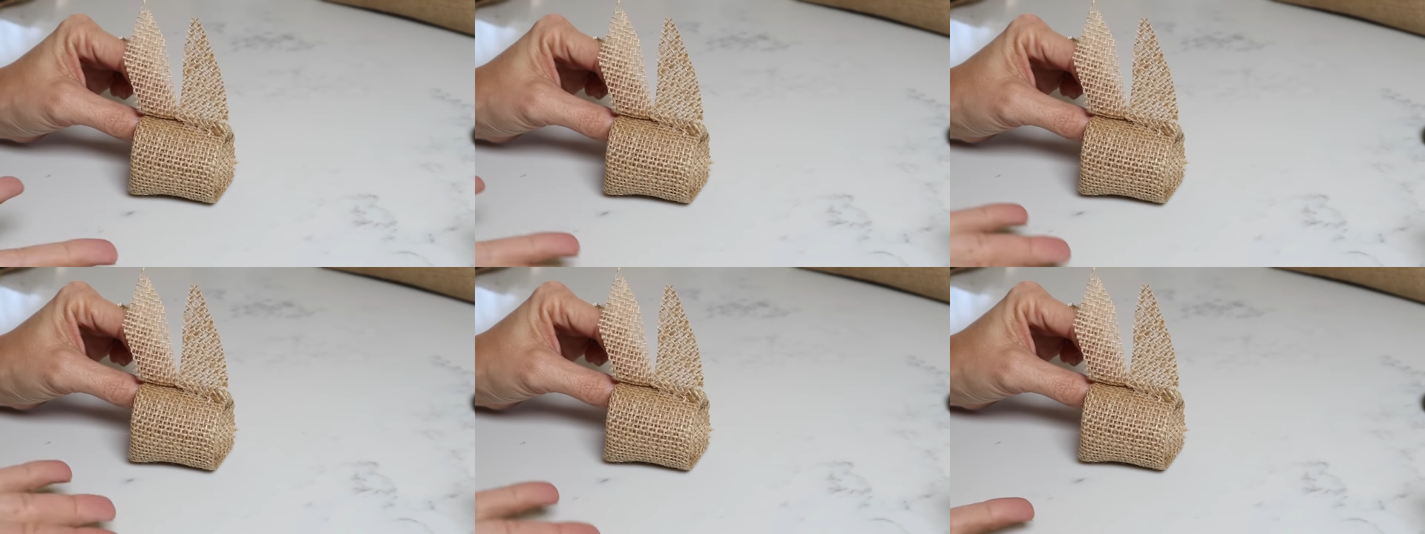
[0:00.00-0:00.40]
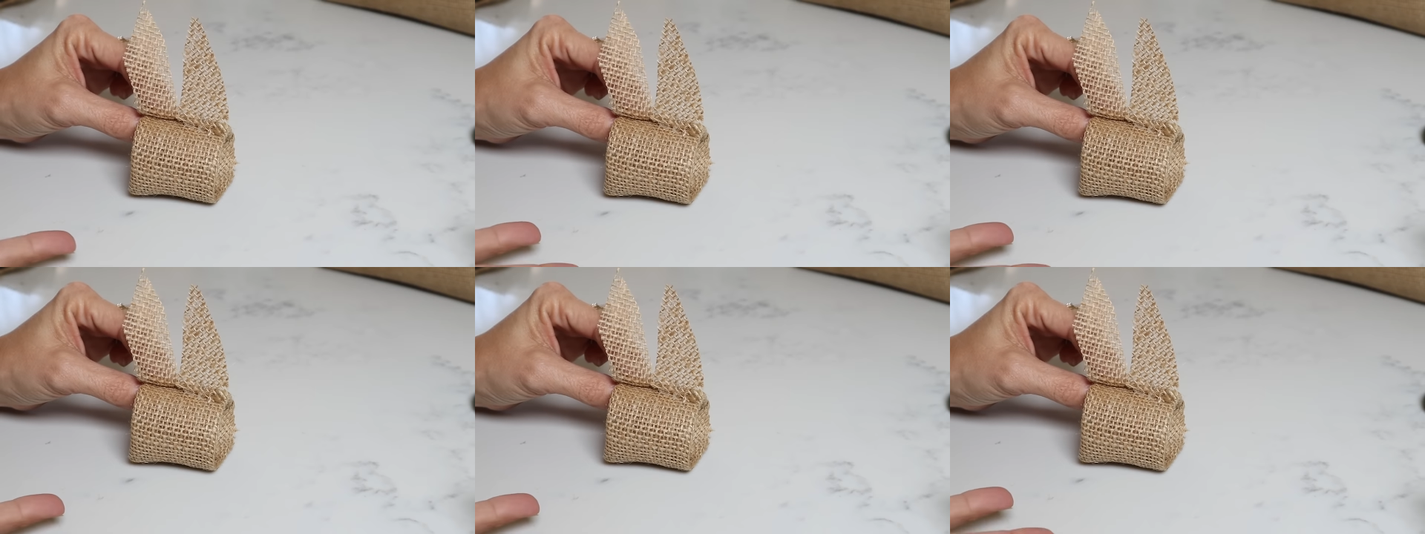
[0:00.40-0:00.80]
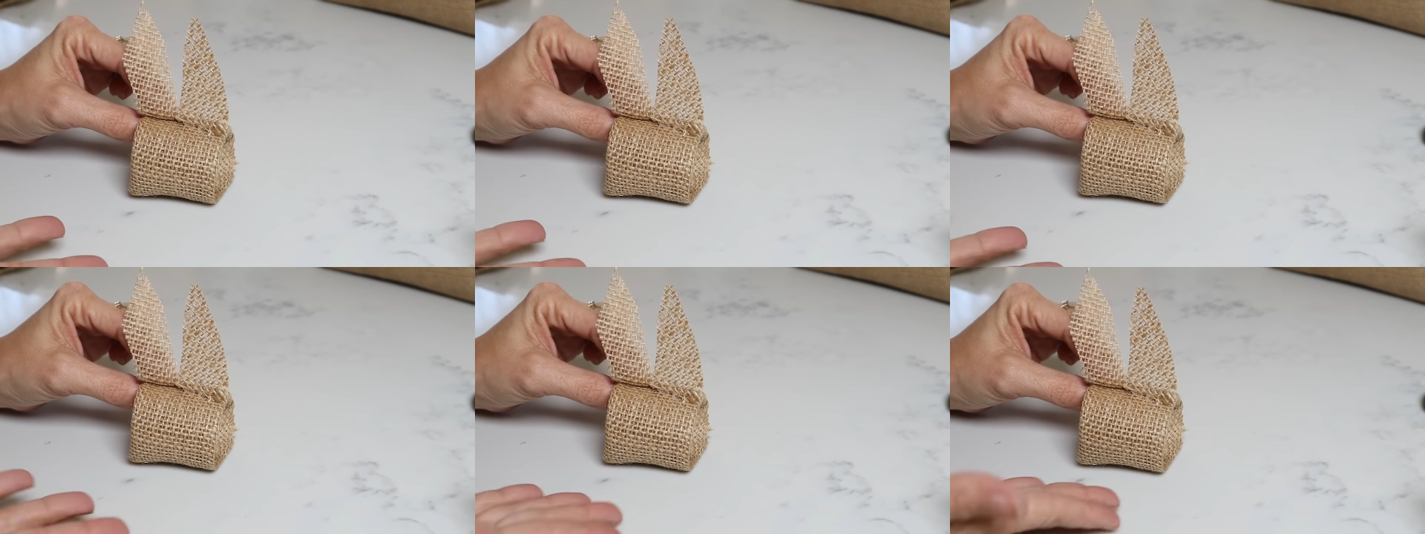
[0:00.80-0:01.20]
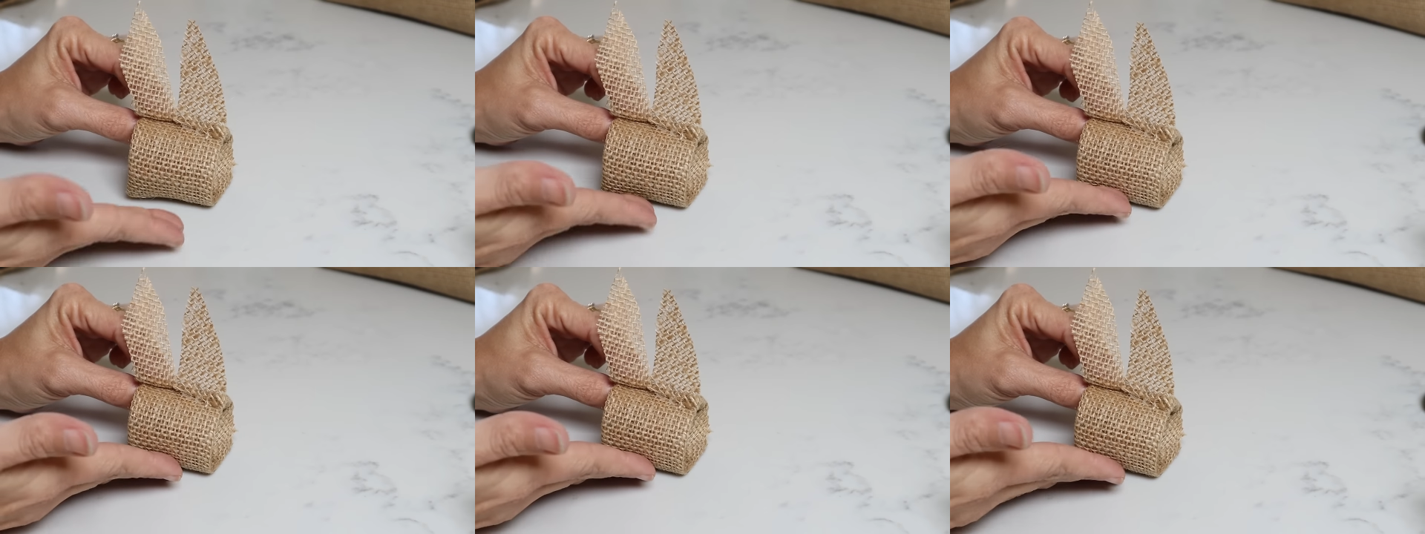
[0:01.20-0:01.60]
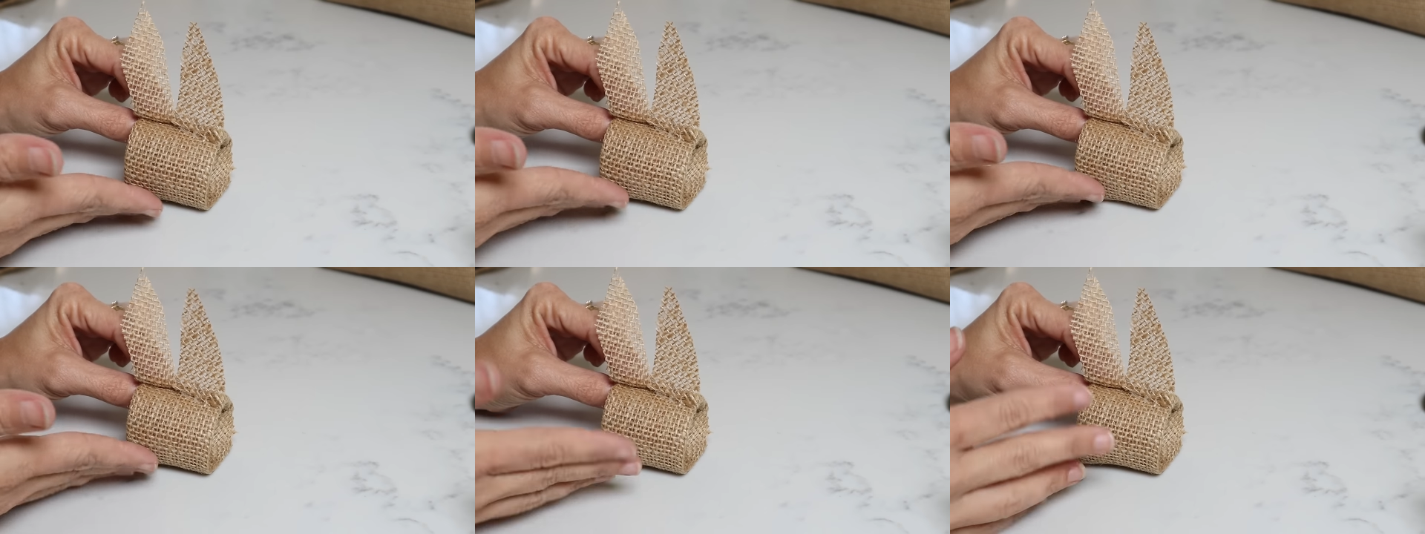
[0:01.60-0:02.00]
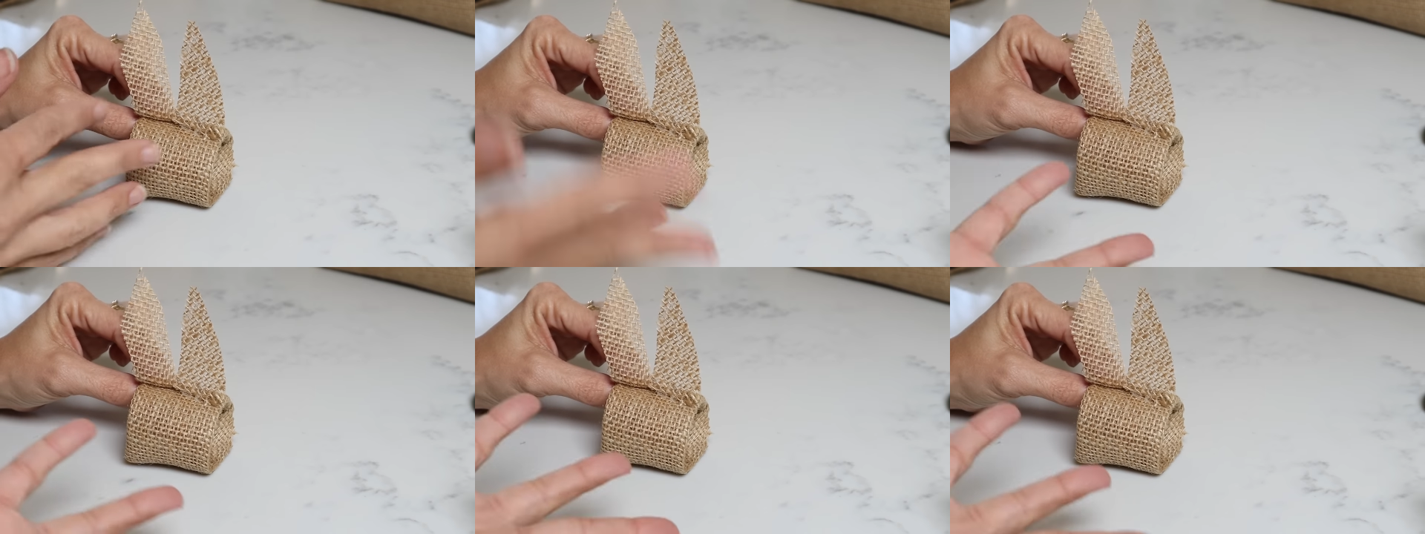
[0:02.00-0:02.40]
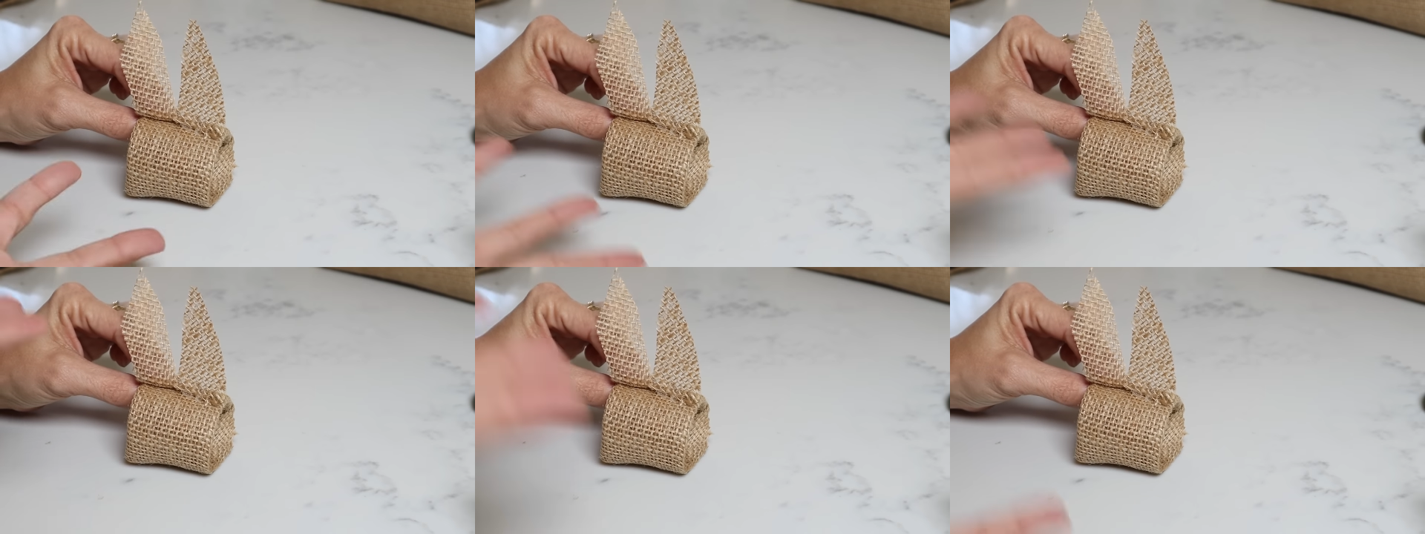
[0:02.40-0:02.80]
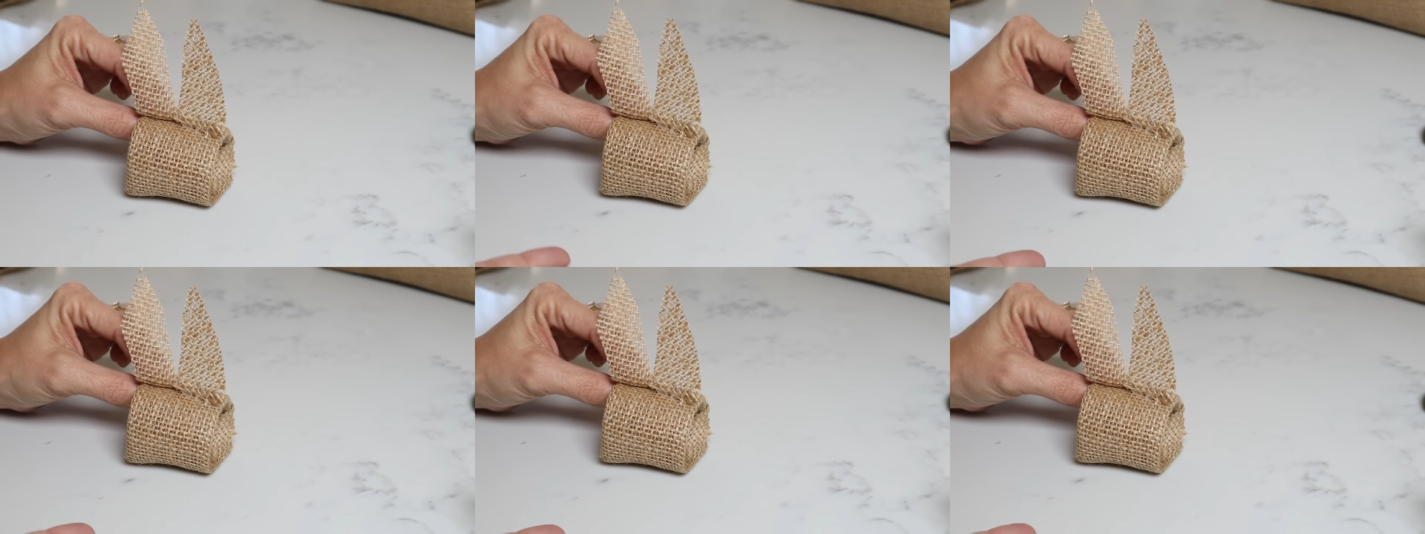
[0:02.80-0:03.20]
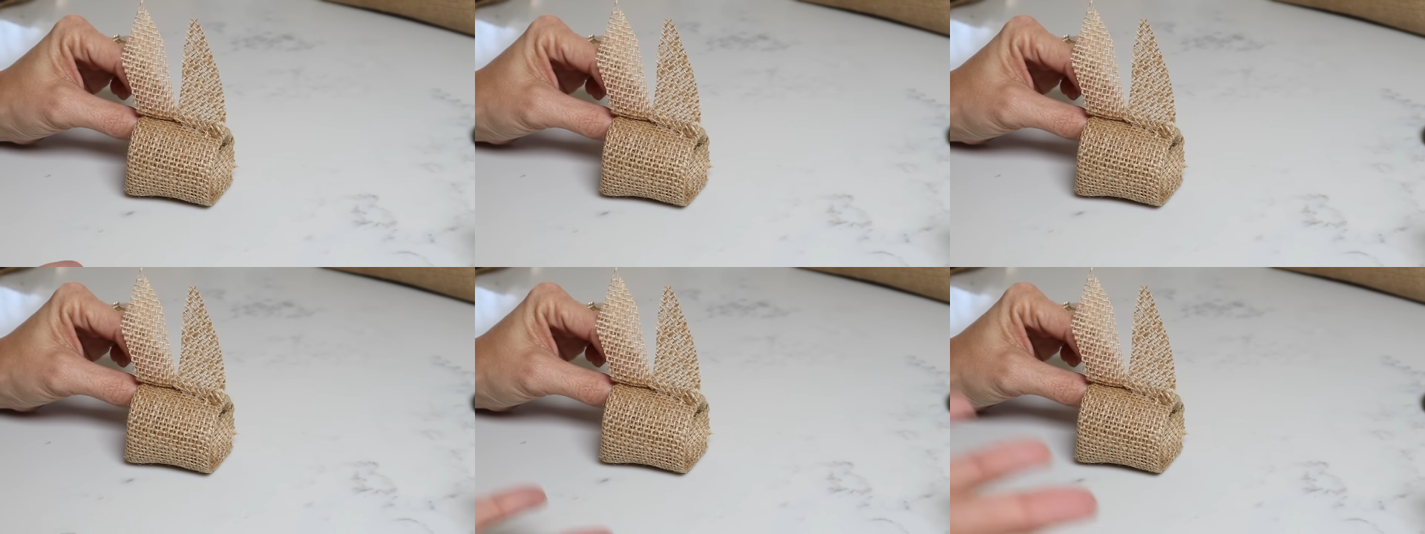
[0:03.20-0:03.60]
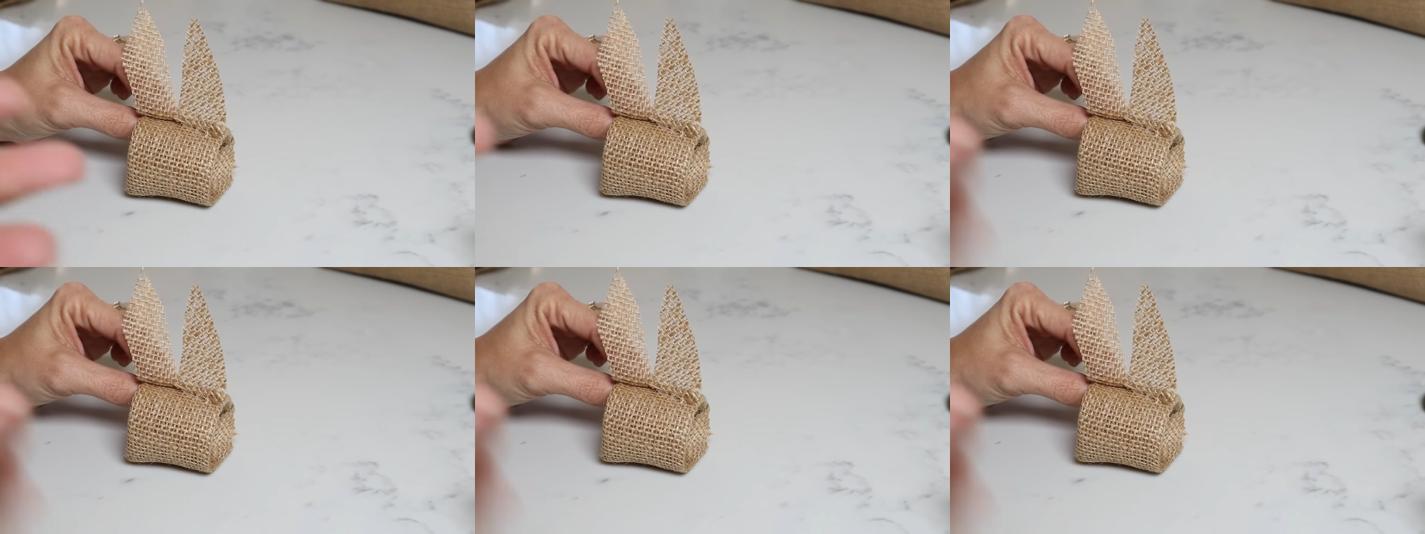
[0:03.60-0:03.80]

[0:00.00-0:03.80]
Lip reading: No face is visible, so there are no lips to read.